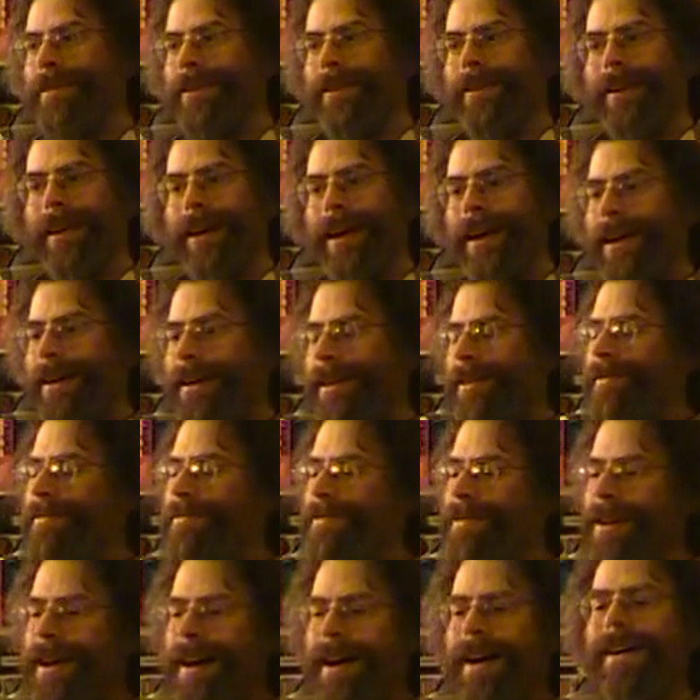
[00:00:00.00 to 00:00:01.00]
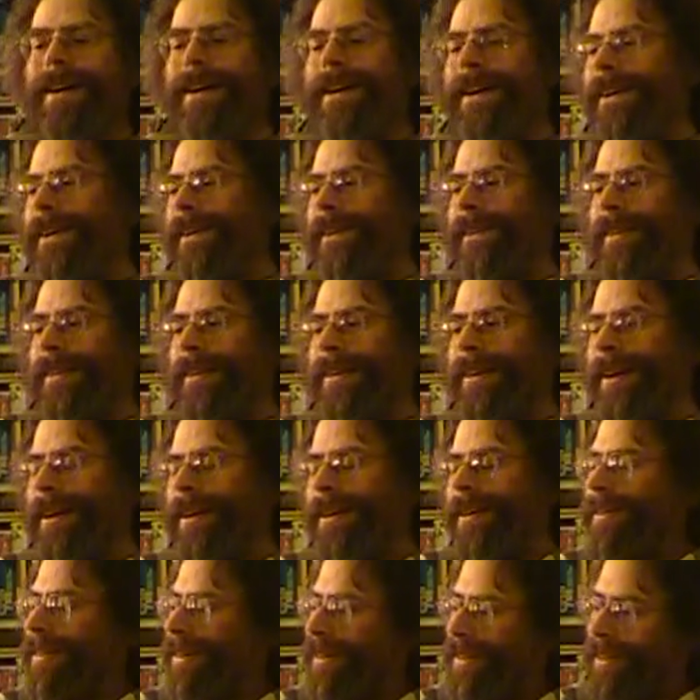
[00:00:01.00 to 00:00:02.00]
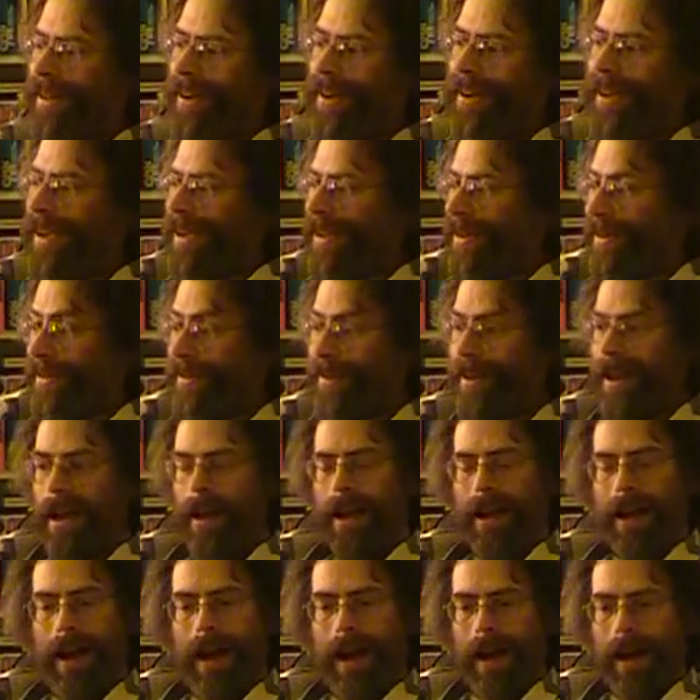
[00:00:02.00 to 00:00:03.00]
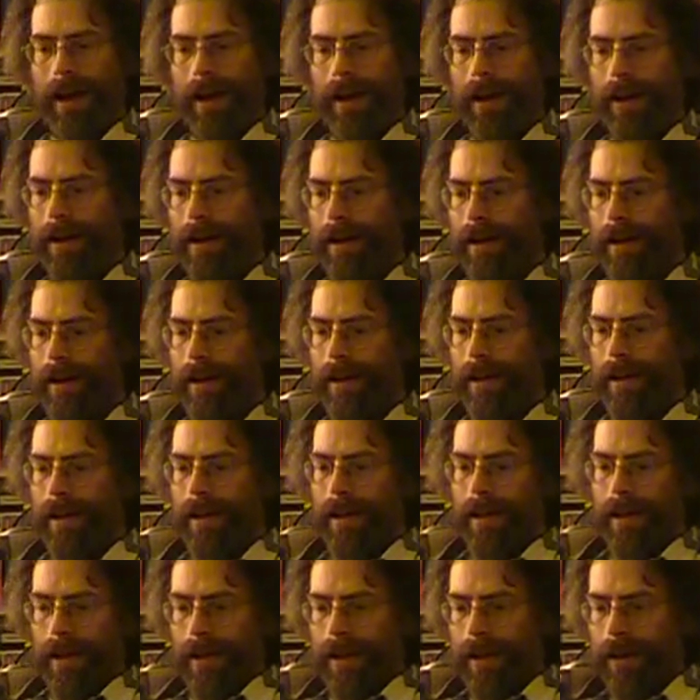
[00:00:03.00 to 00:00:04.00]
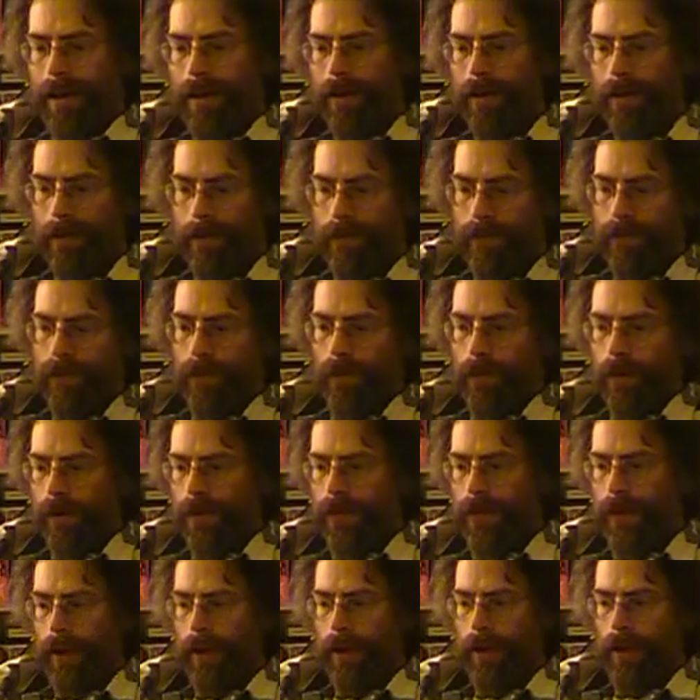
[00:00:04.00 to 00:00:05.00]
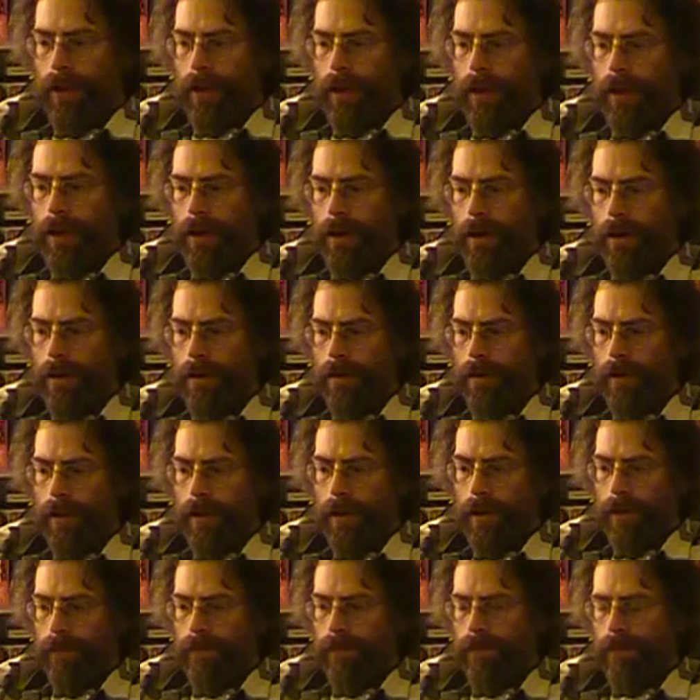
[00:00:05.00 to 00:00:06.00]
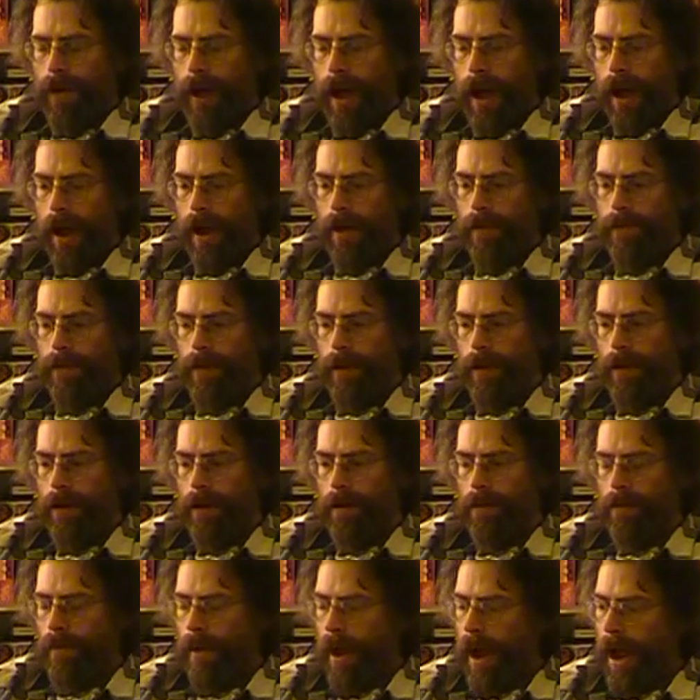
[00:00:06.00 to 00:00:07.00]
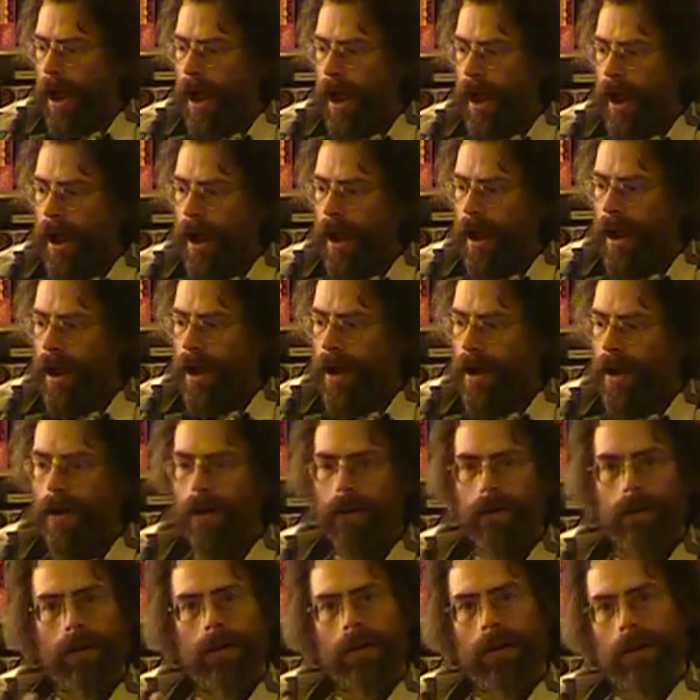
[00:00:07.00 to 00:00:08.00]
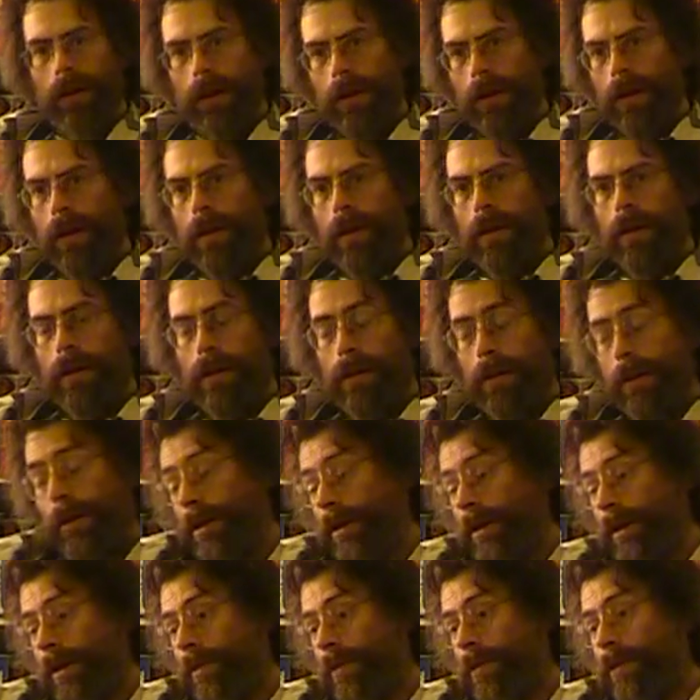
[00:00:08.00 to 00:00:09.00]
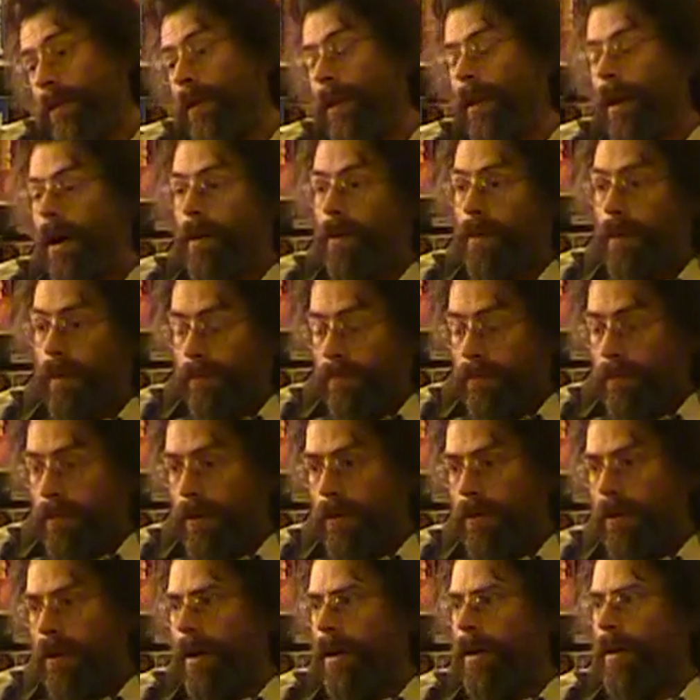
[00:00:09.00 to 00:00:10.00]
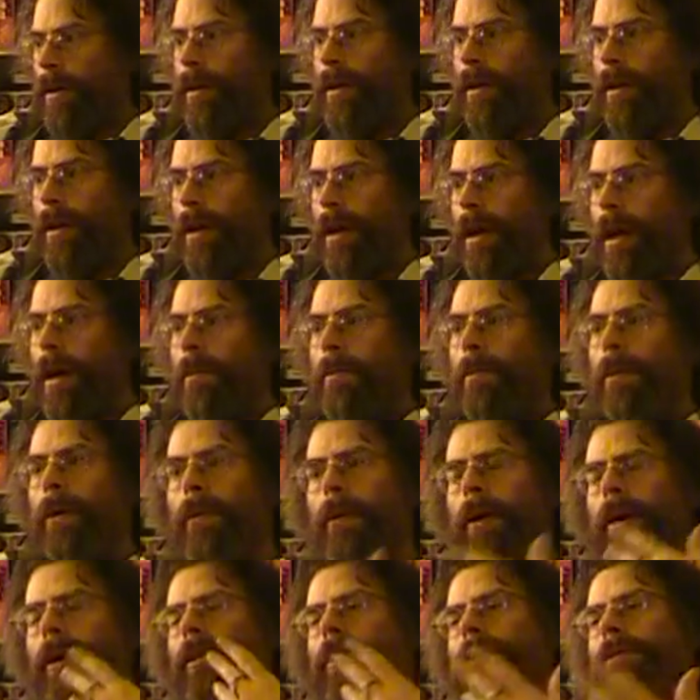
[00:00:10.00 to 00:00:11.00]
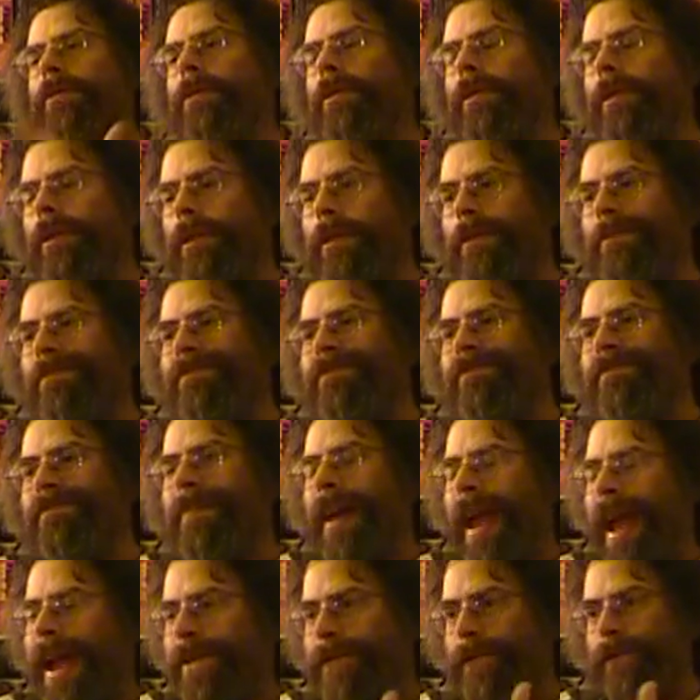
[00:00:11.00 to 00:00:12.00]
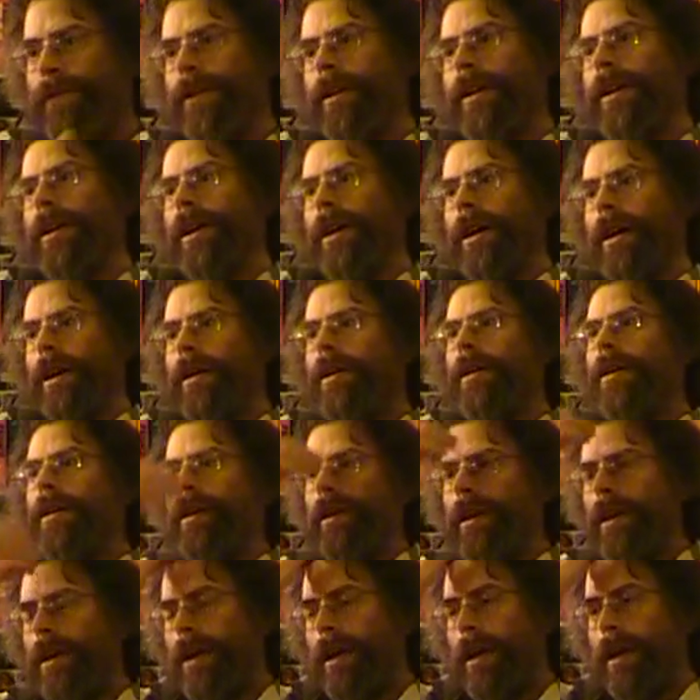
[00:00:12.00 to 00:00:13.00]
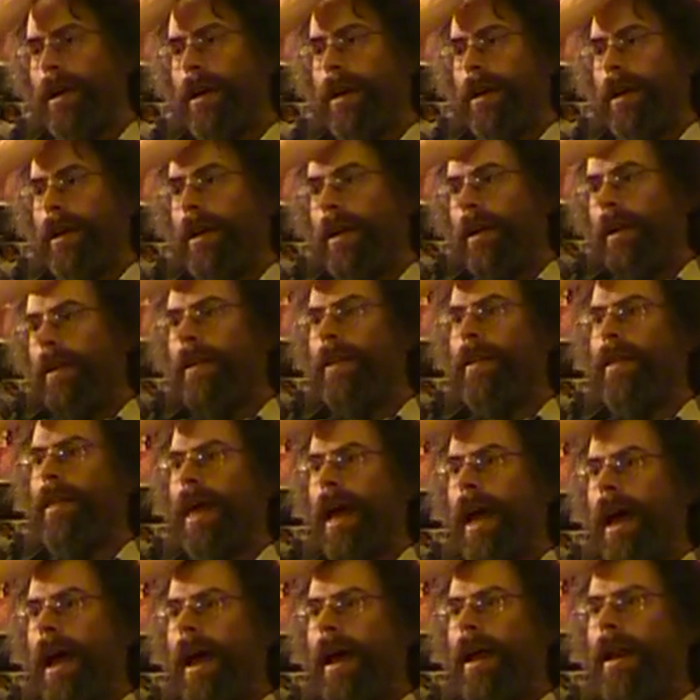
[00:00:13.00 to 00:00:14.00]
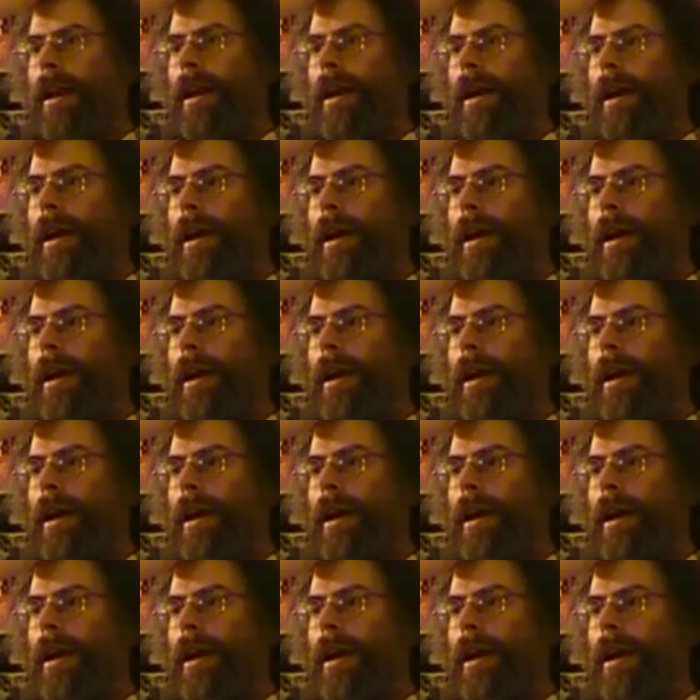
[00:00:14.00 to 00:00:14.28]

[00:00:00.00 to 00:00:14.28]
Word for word: you get, you know, you know, you're looking, you're saying, ah, Oh, four things here and then five here. Wow. You're going to go slower, okay. But what you may forget is that